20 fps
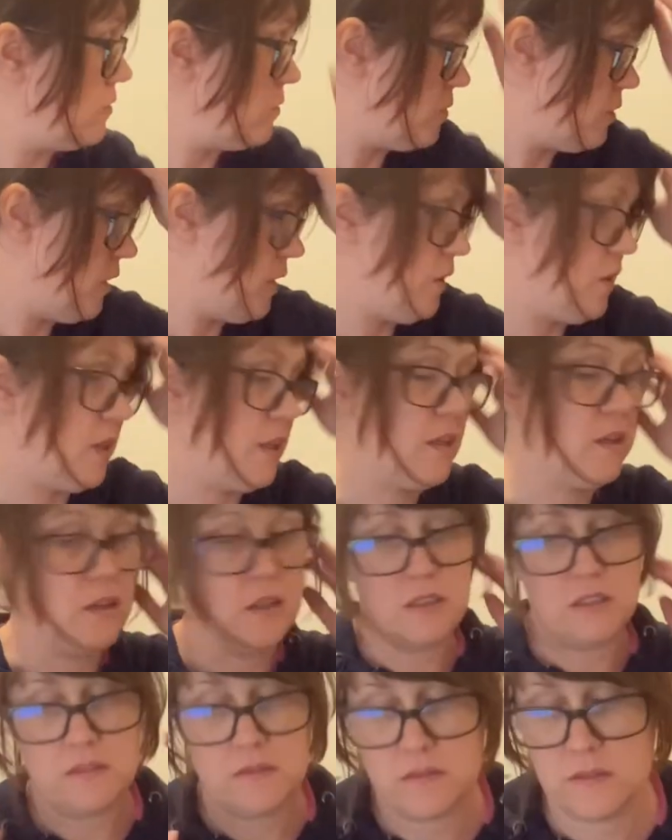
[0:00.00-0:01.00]
Well, I
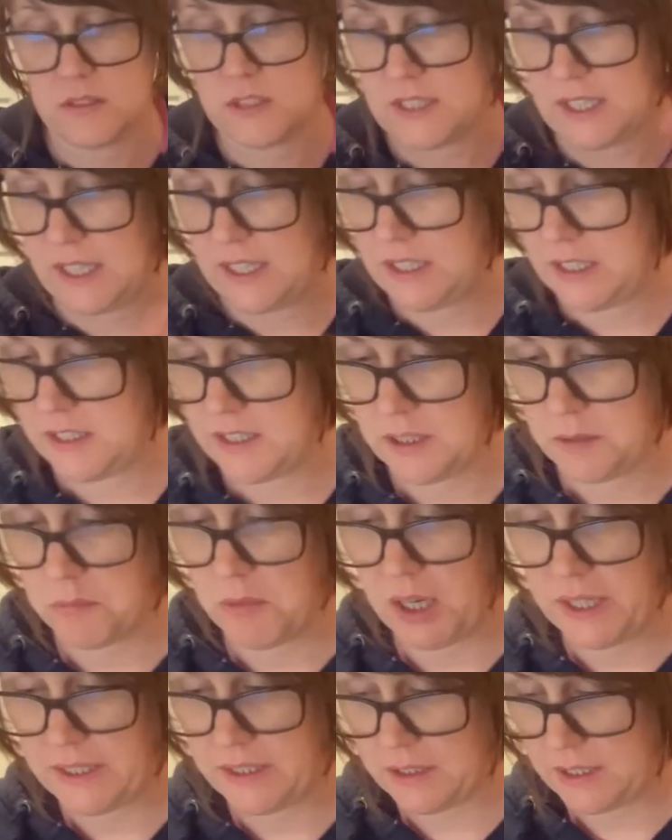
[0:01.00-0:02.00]
can't say anything,
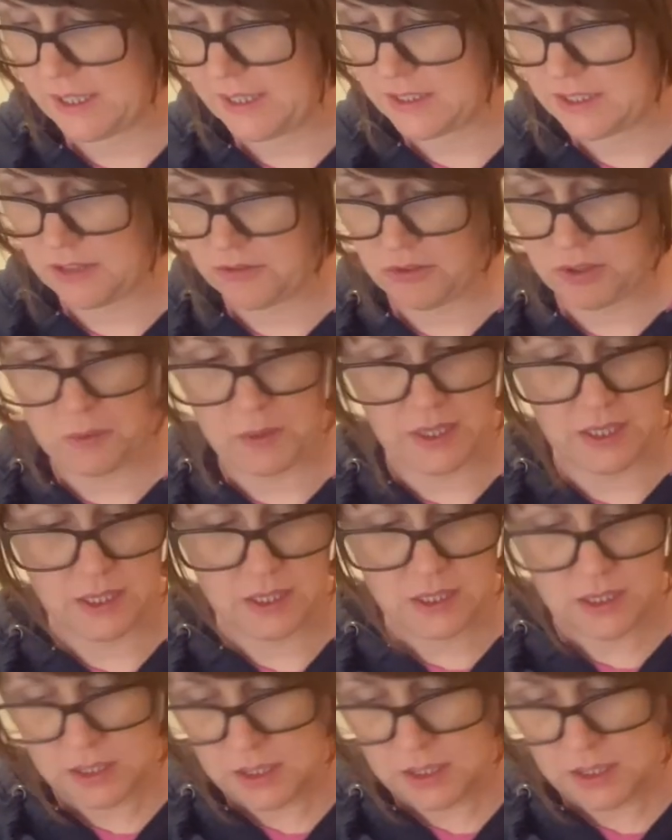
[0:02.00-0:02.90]
mine gets everywhere.